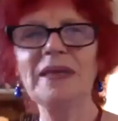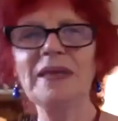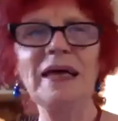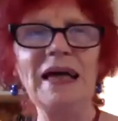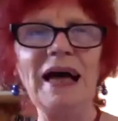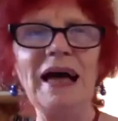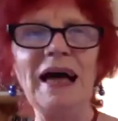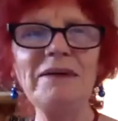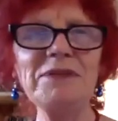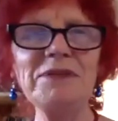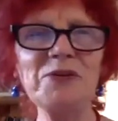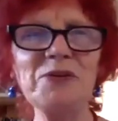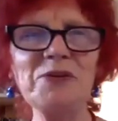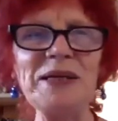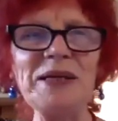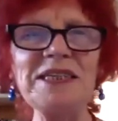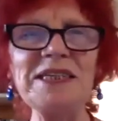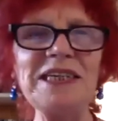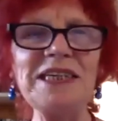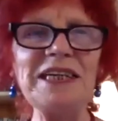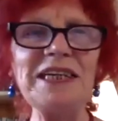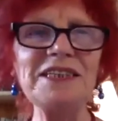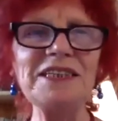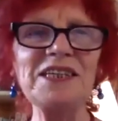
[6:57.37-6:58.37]
I'm
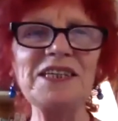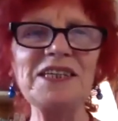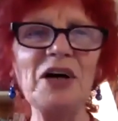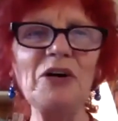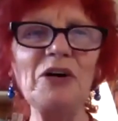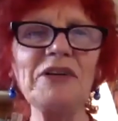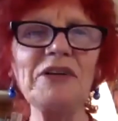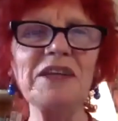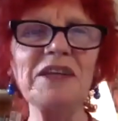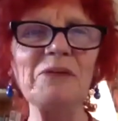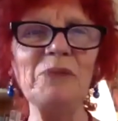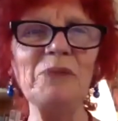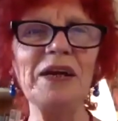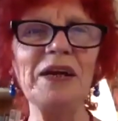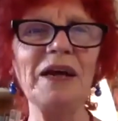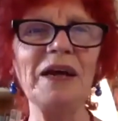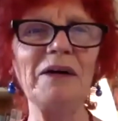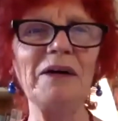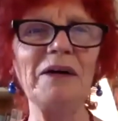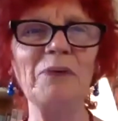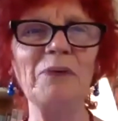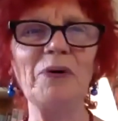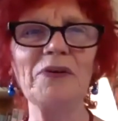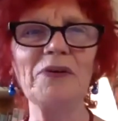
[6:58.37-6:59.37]
20 years older than when I
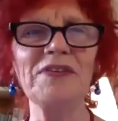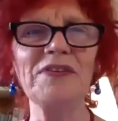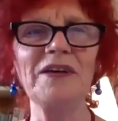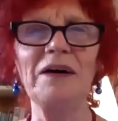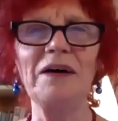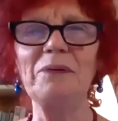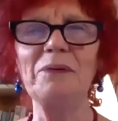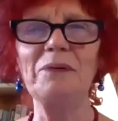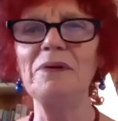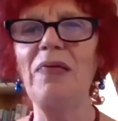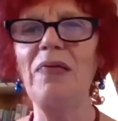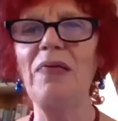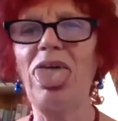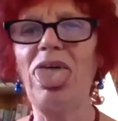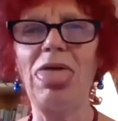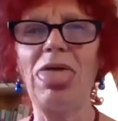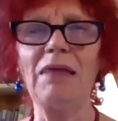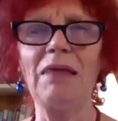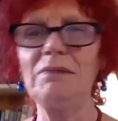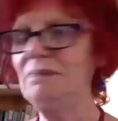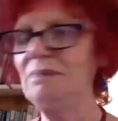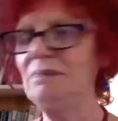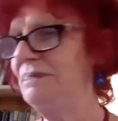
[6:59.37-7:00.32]
was. I was